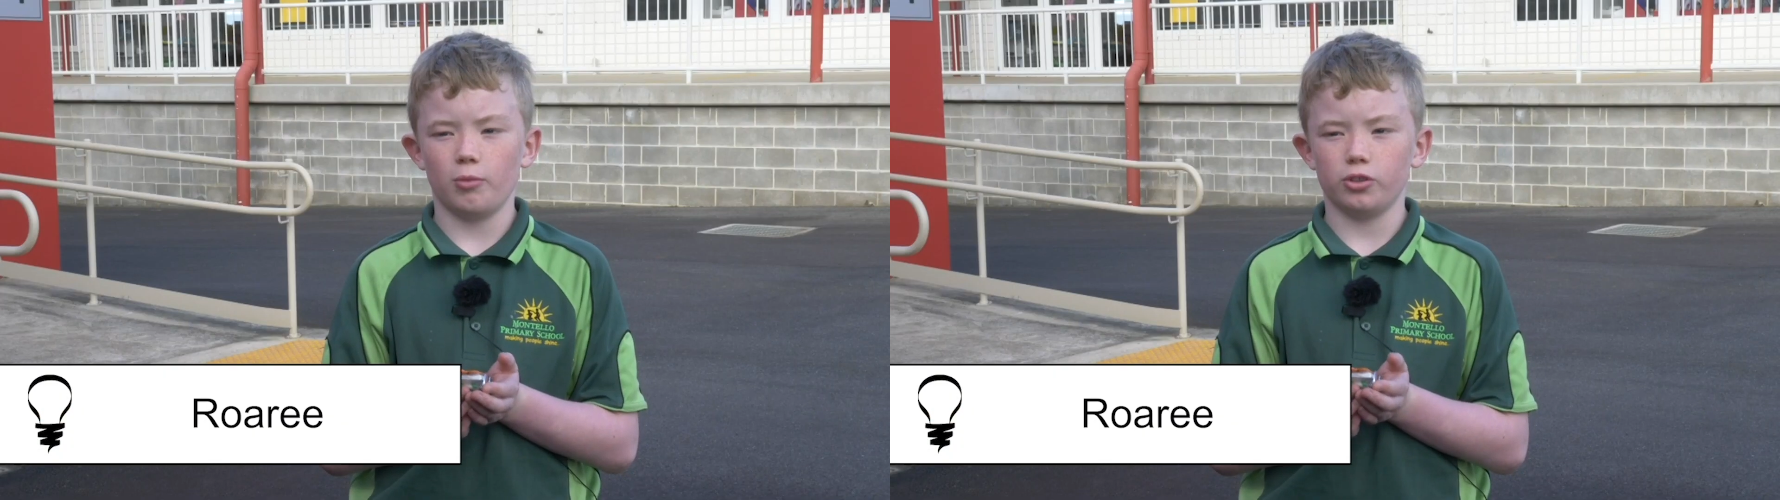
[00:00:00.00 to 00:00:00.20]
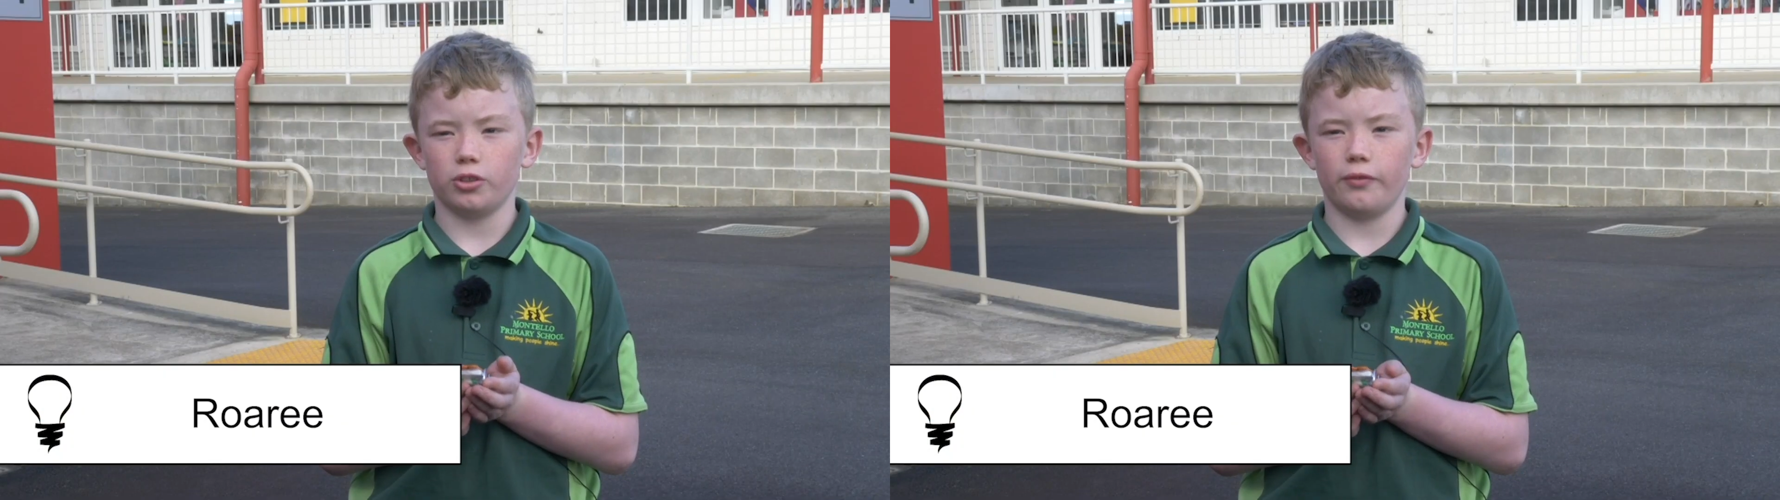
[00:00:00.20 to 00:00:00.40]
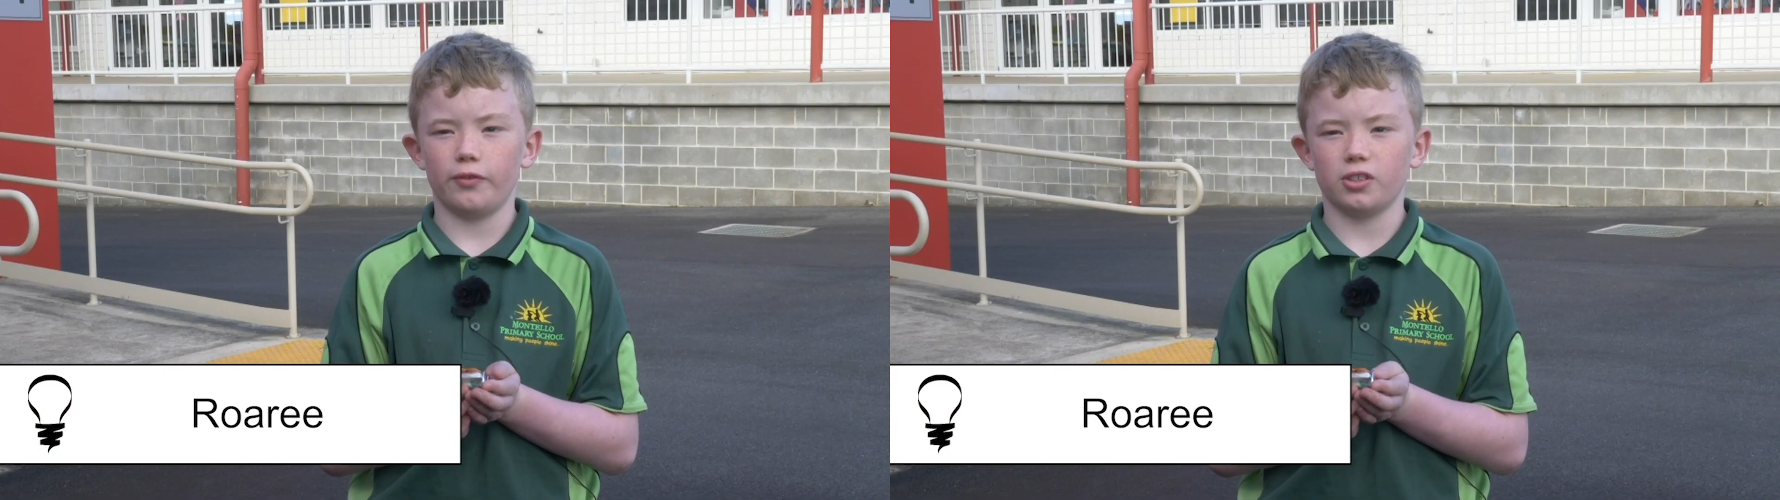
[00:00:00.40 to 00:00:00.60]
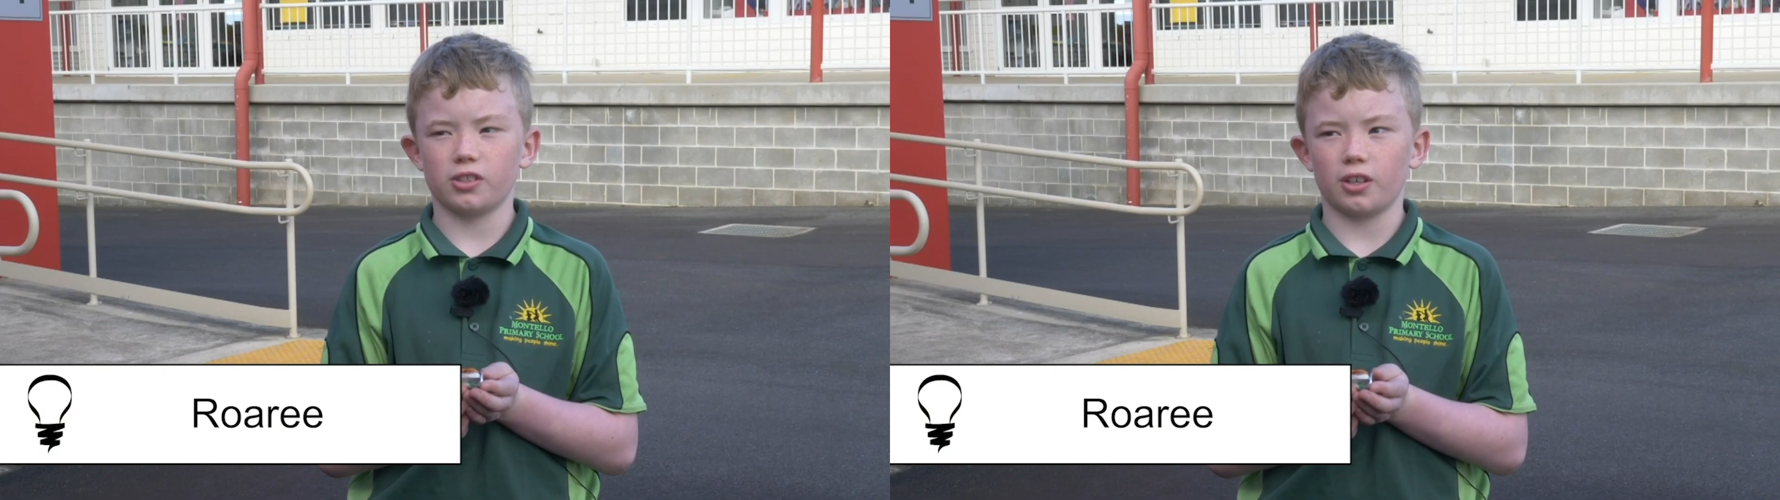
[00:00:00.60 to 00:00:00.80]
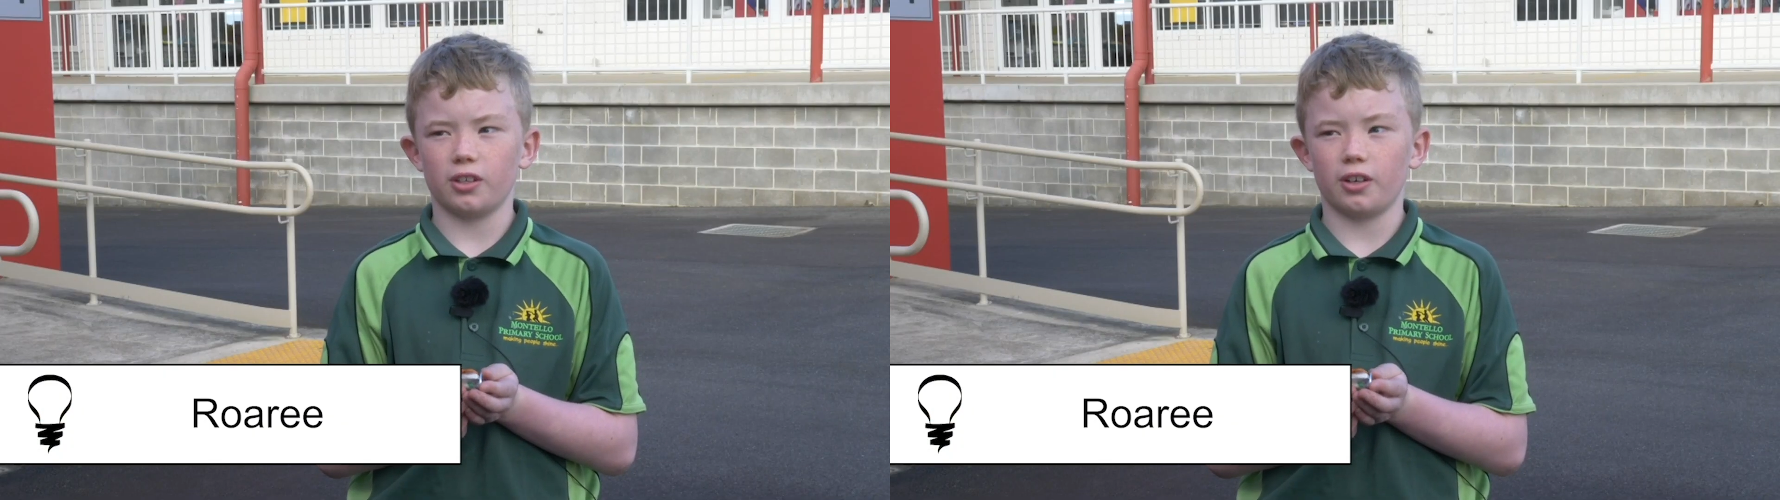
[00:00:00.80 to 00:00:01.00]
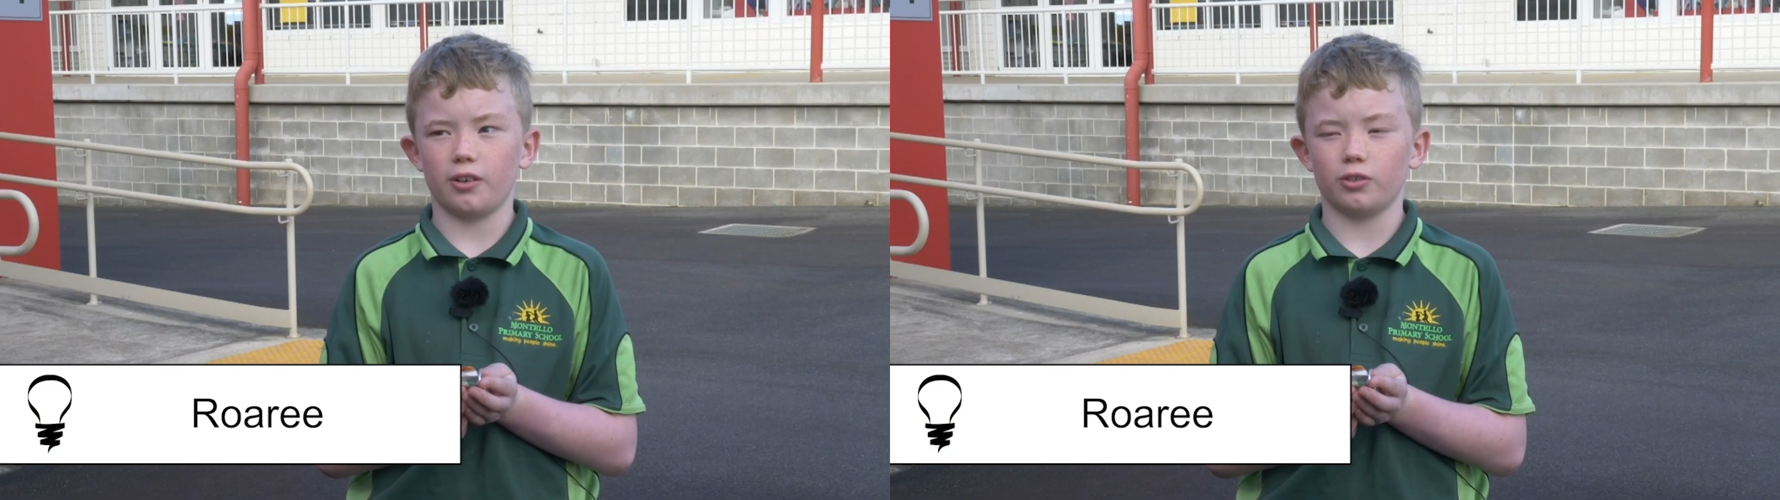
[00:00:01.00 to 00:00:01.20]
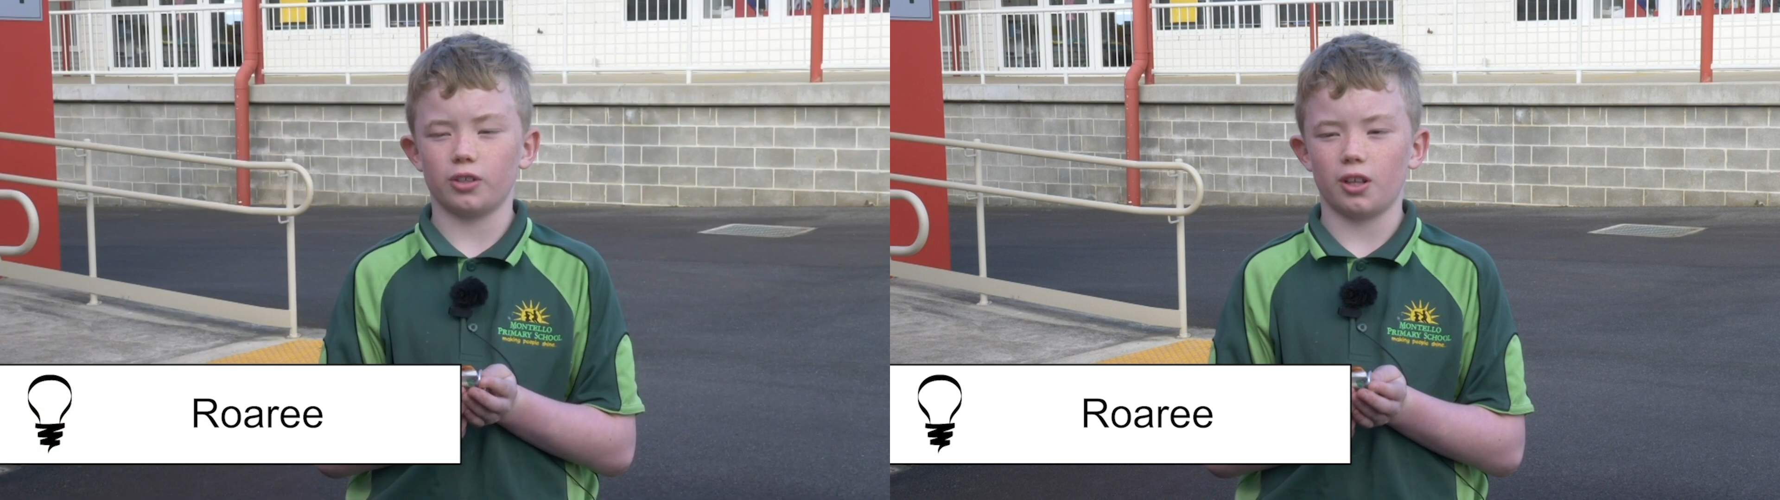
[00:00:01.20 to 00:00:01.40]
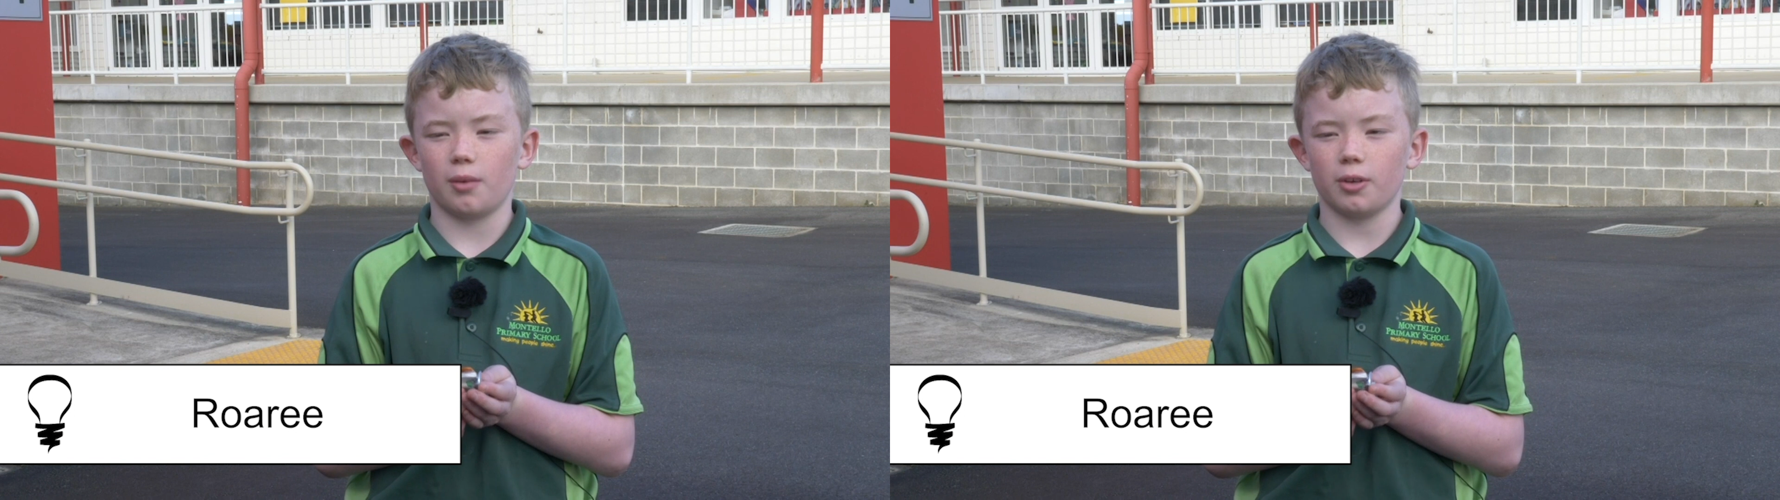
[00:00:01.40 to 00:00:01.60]
mostly investigate
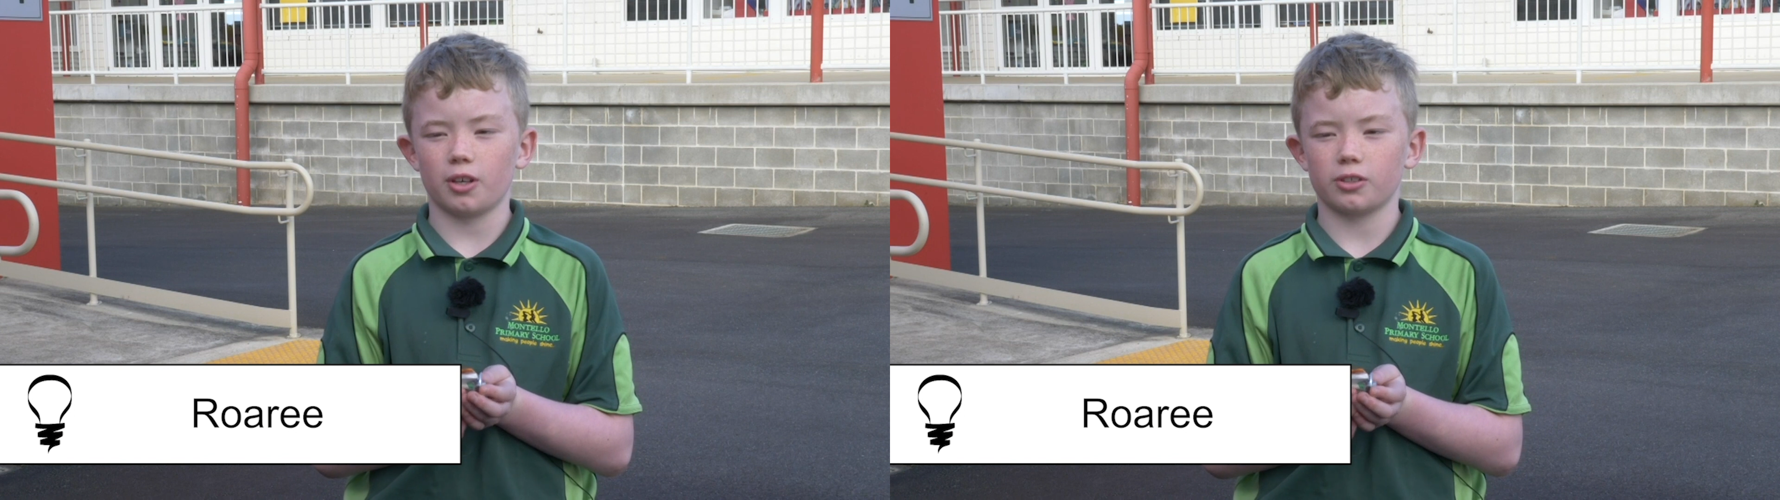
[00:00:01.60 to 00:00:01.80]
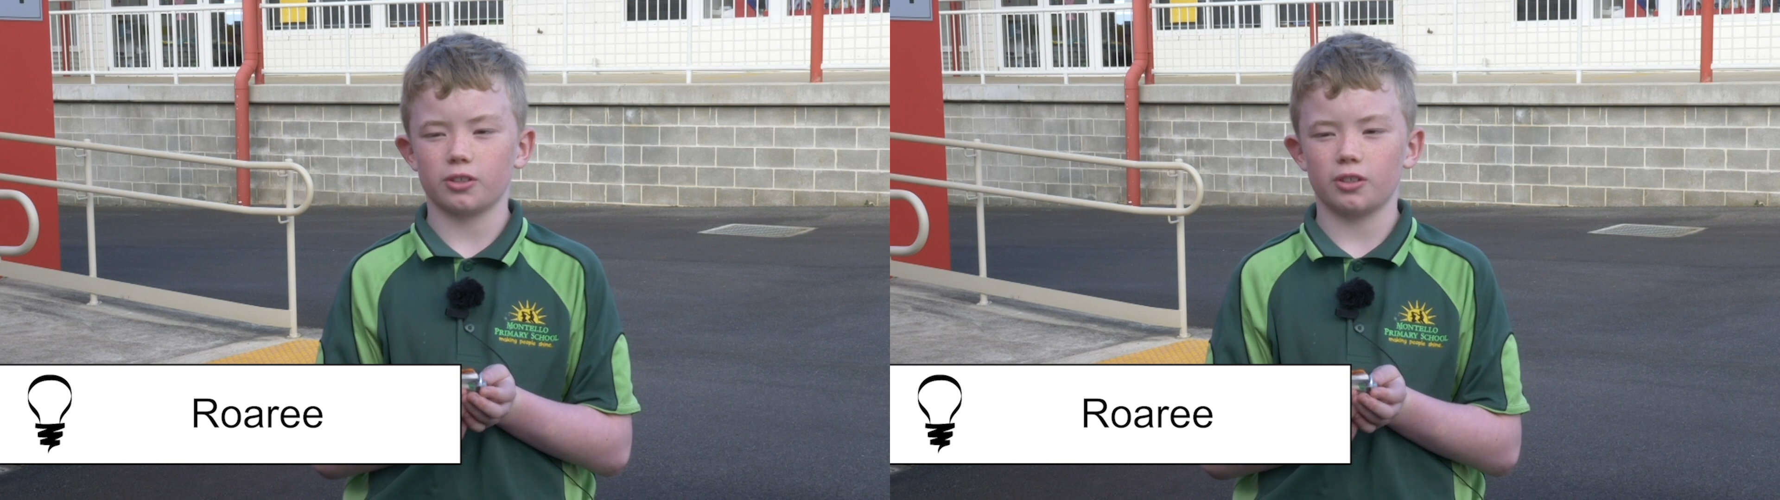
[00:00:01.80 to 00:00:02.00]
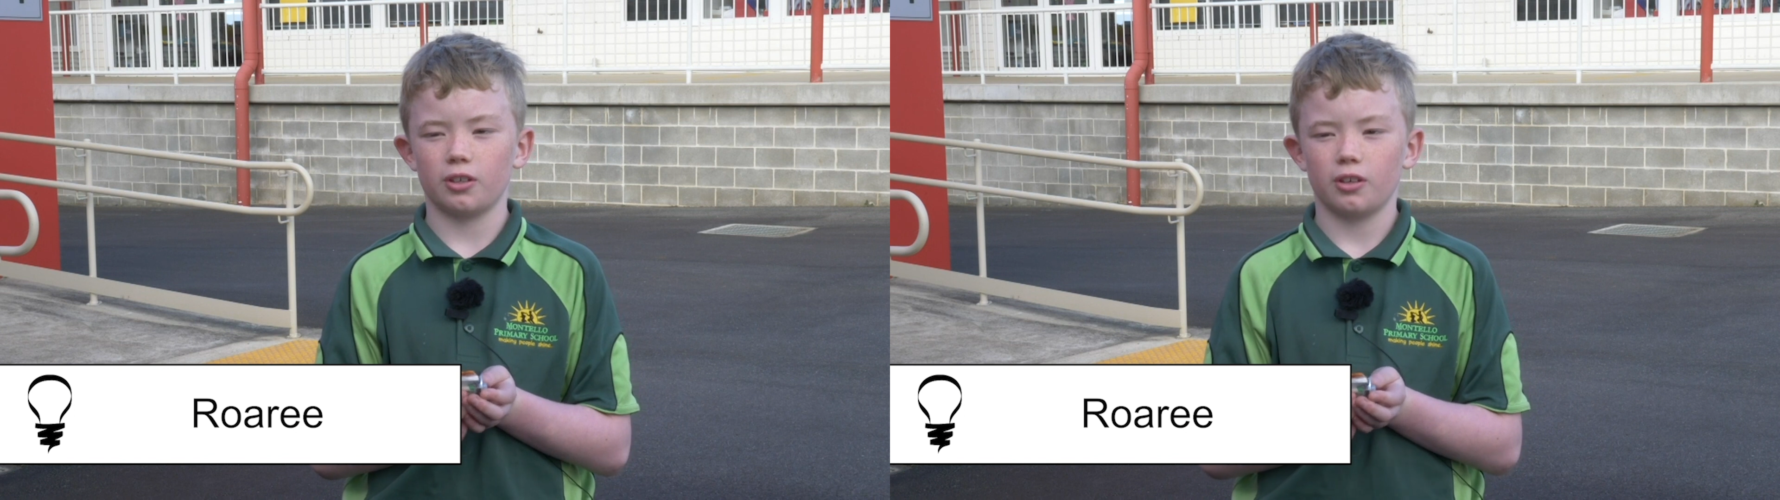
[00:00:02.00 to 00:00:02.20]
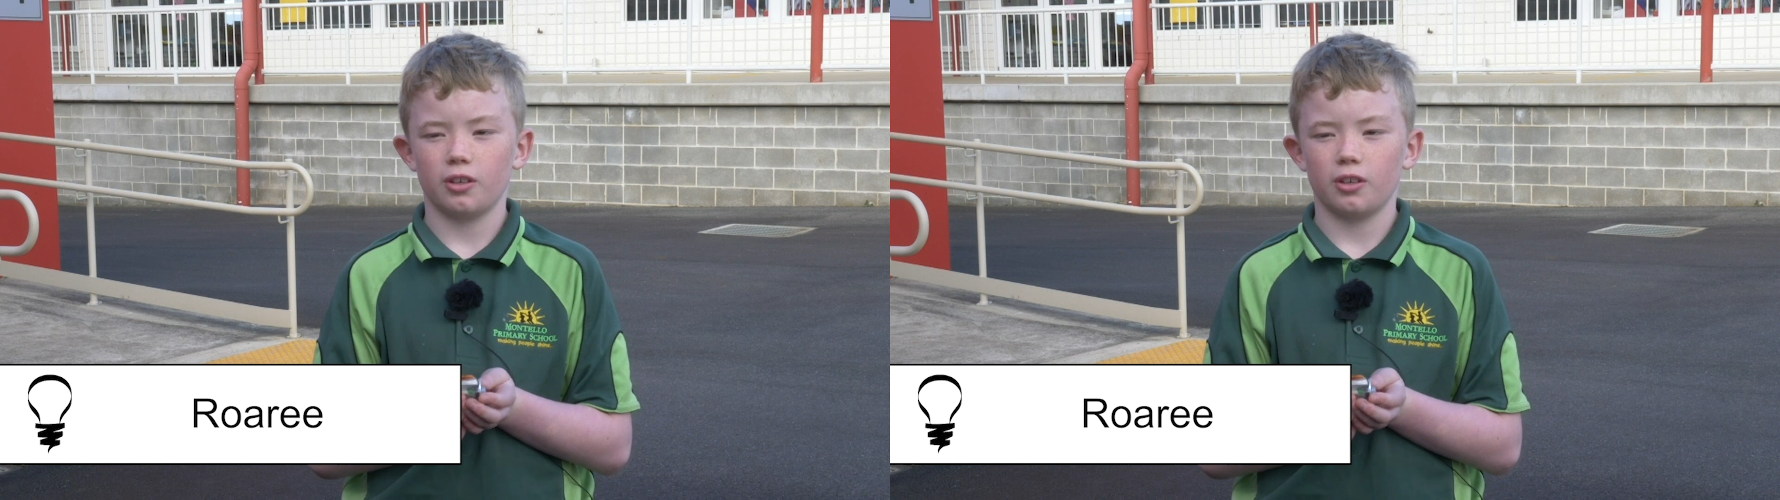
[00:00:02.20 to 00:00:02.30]
aerodynamics,